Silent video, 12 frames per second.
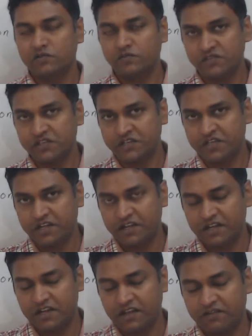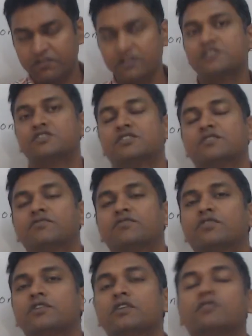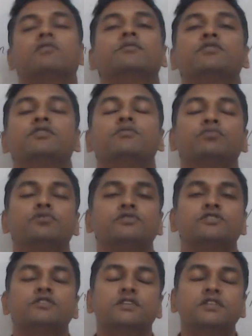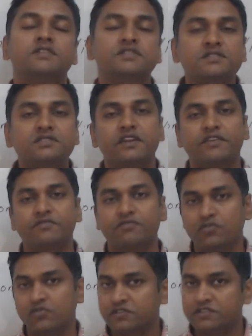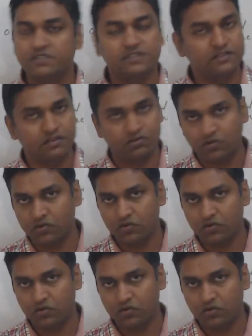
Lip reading: The definition for equilibrium position is net force is zero.